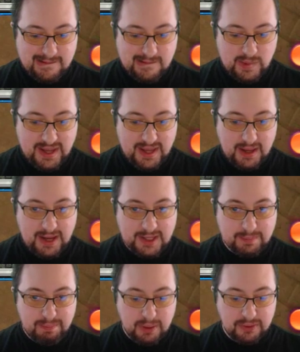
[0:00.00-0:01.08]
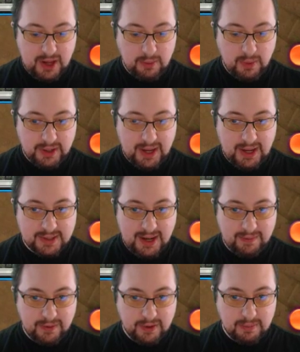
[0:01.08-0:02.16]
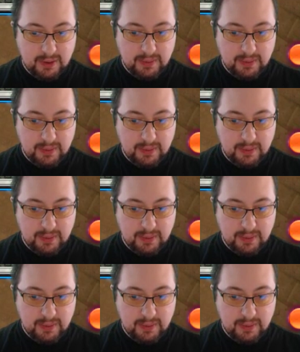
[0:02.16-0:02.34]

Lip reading: we can't cast both. I want to cast Davriel, but